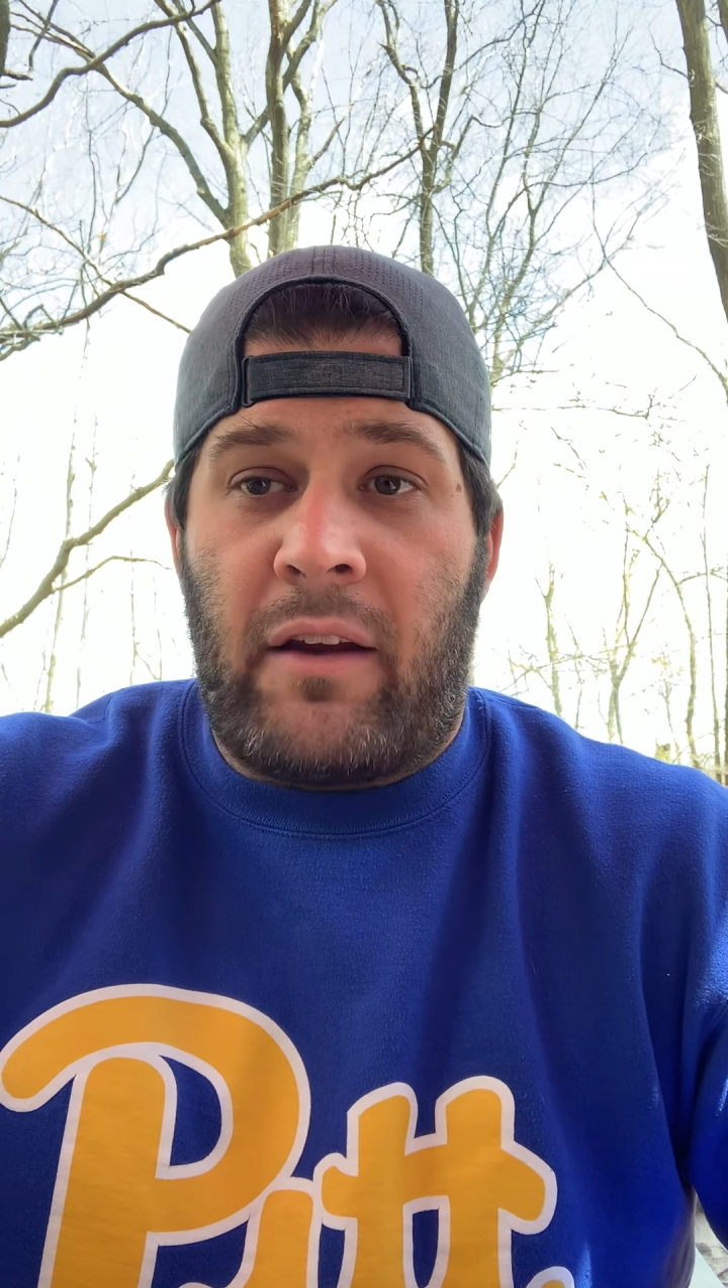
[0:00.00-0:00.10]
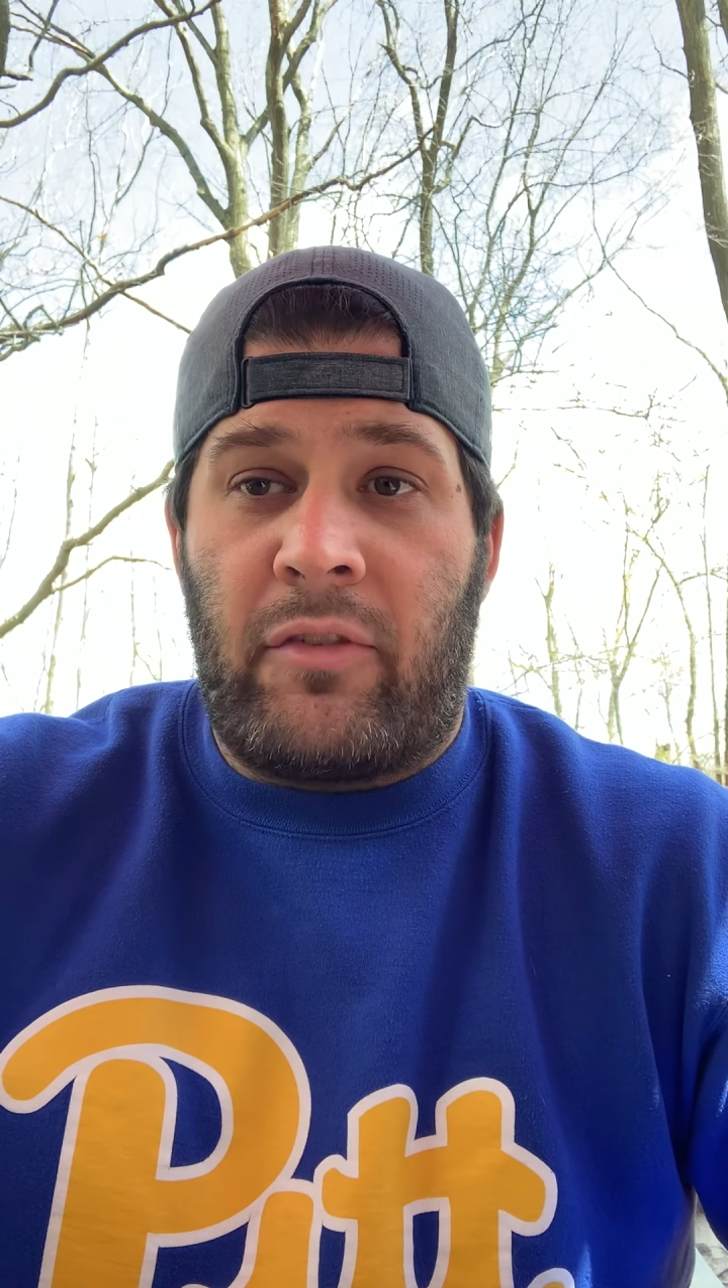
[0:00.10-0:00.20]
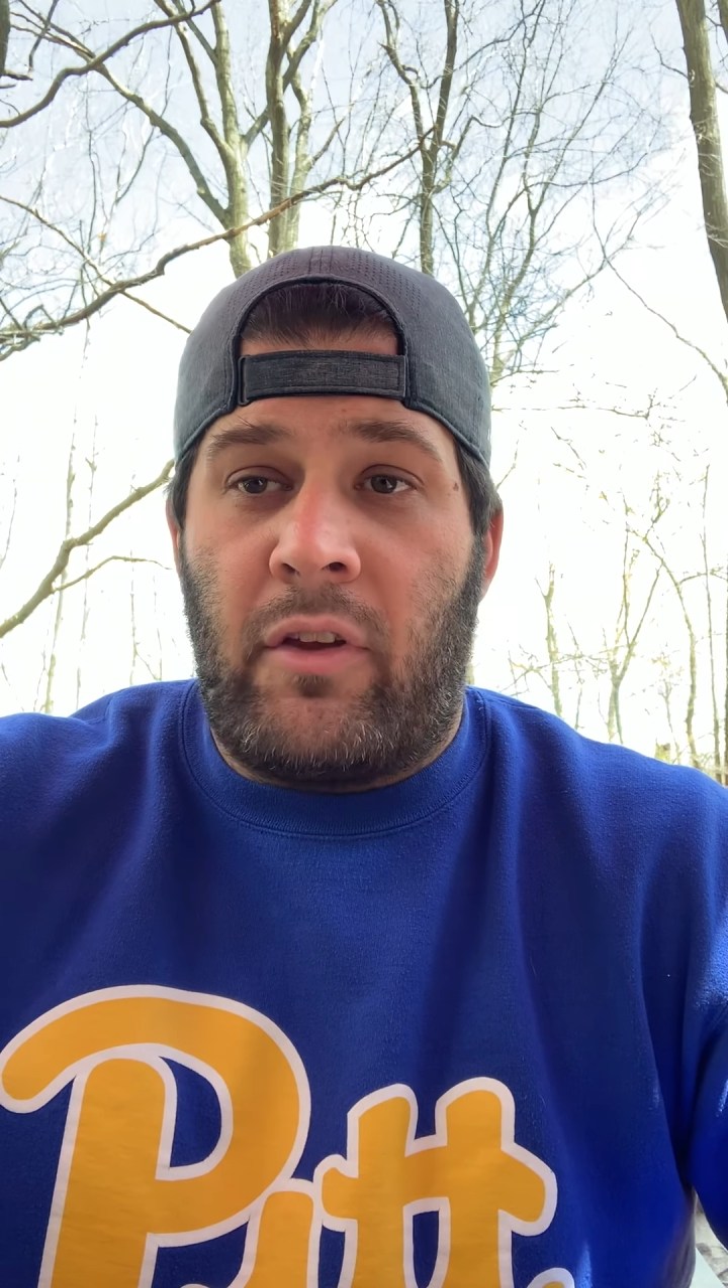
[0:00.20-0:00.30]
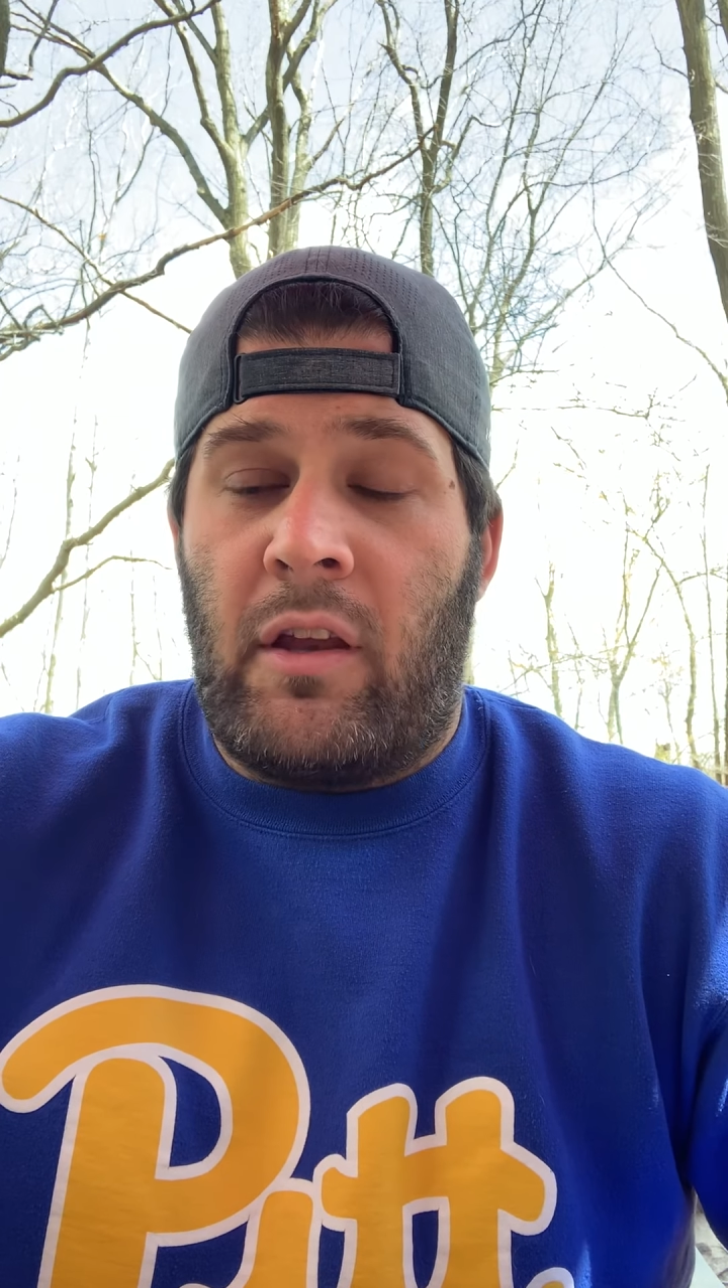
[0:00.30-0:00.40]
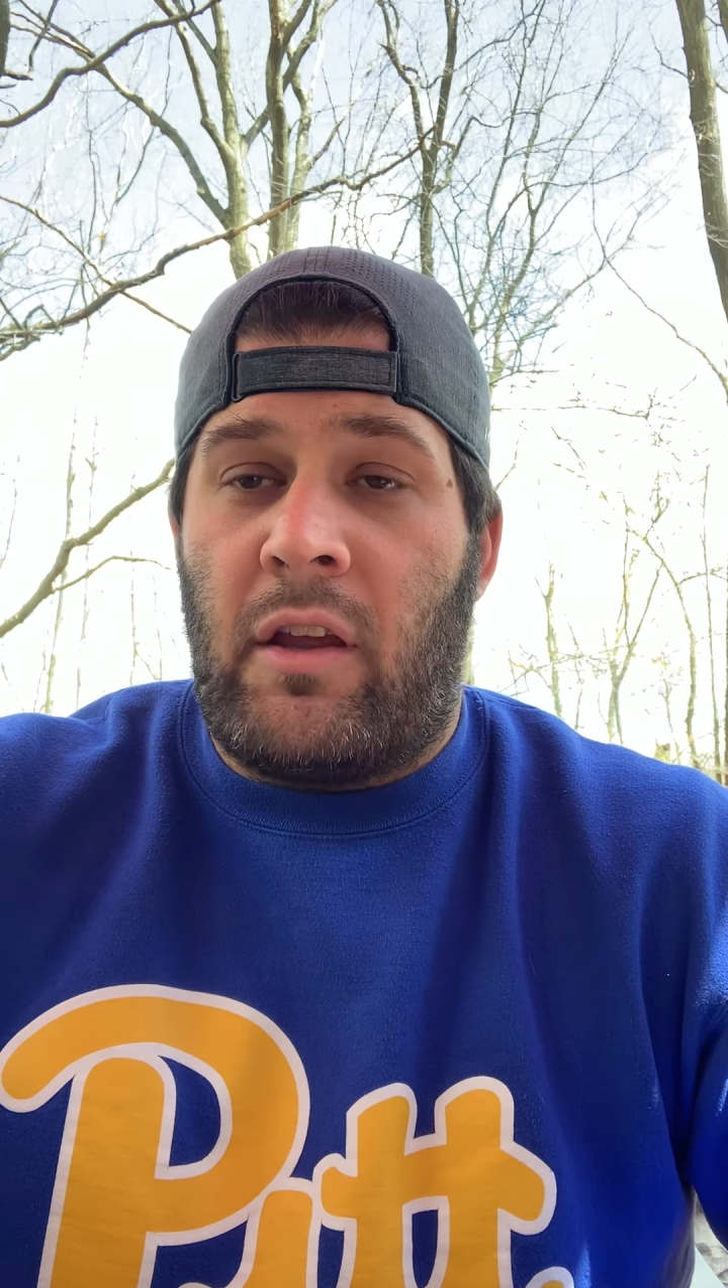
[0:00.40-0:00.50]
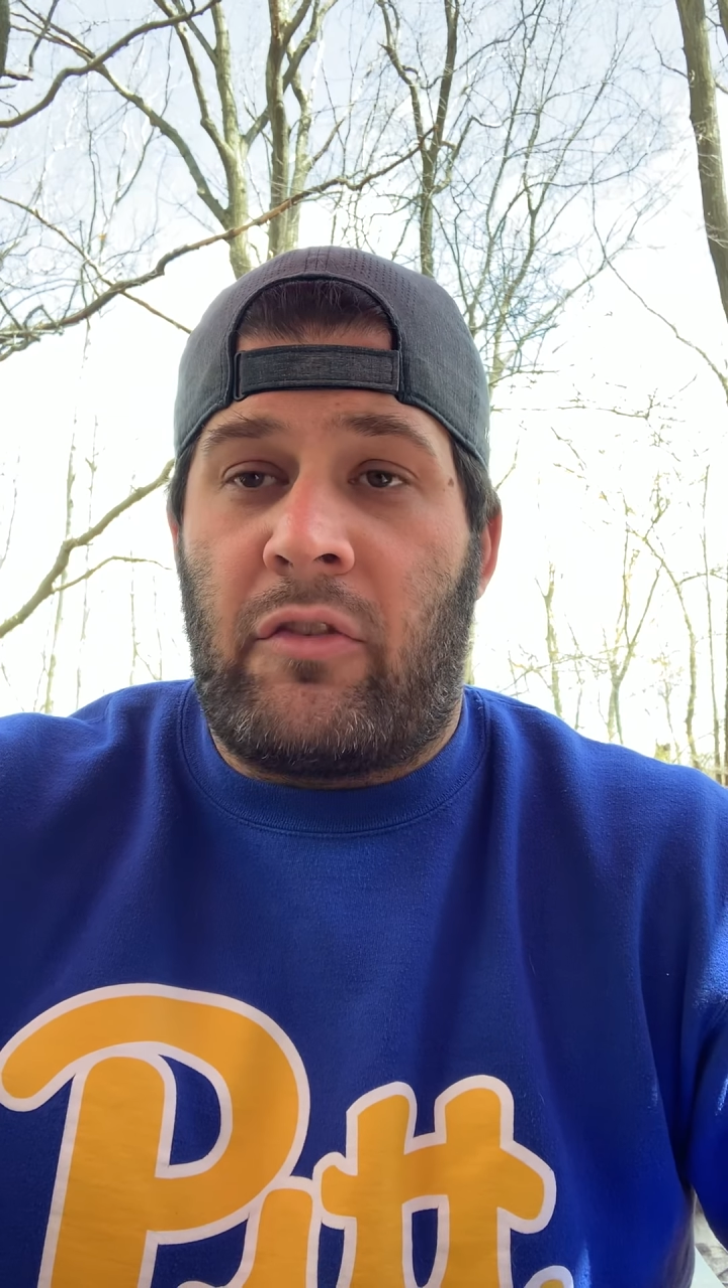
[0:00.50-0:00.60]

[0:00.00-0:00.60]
excellent,